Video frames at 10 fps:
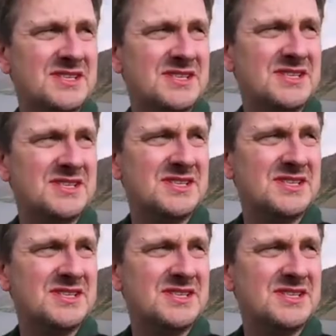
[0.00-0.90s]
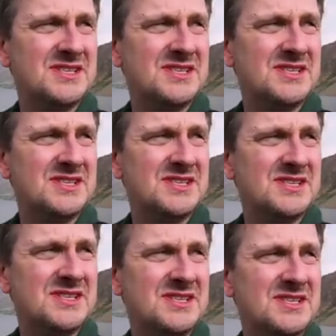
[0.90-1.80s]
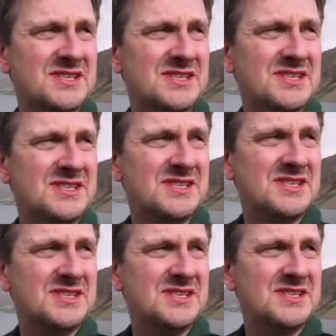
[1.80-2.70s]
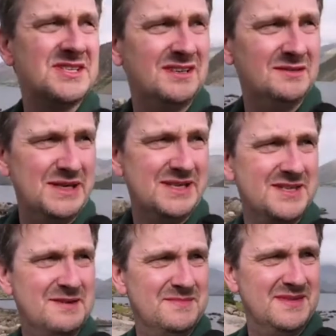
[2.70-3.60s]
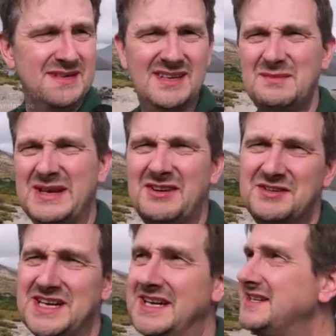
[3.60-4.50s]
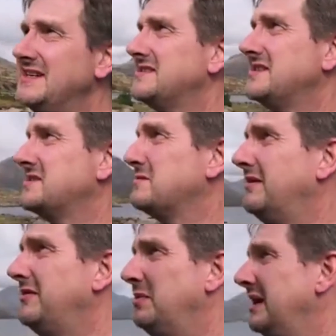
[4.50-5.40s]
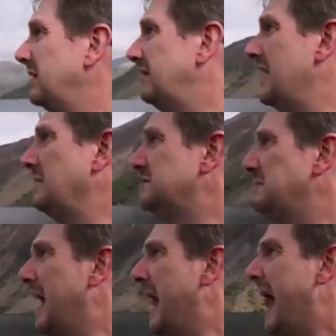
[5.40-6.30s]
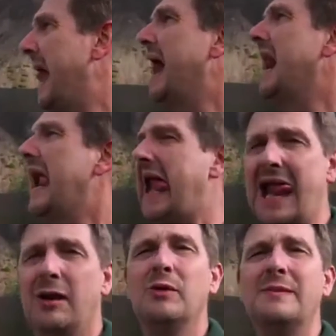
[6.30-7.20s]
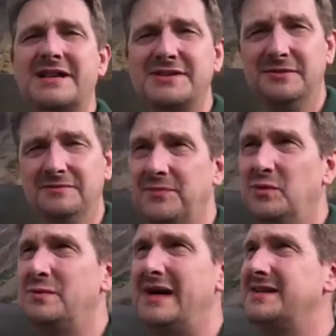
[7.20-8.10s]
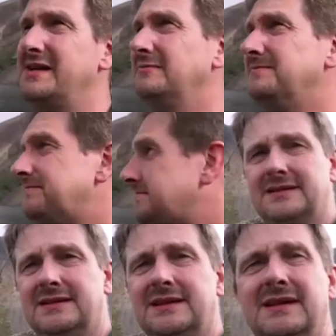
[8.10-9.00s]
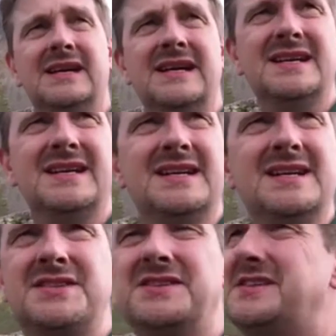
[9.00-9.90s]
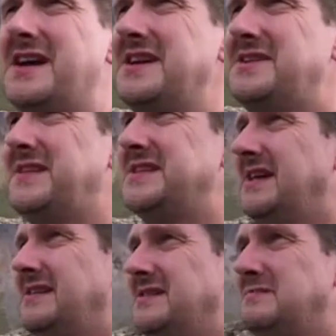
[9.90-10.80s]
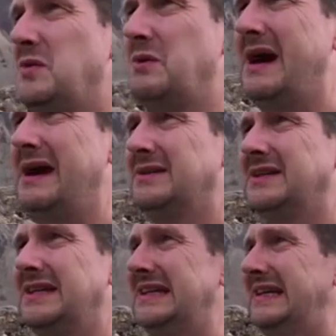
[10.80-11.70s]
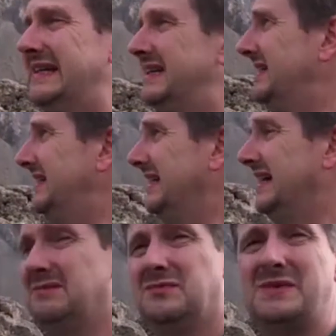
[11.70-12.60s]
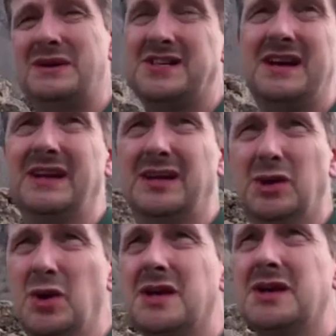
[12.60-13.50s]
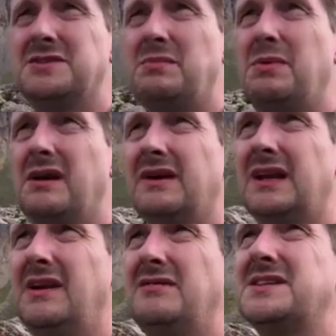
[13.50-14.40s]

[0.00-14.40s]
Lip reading: If you are enjoying this video and would like to support my channel, then please click on the thumbs up icon indicated here. To be notified when I upload new content, which will be every 2 weeks, then please consider subscribing.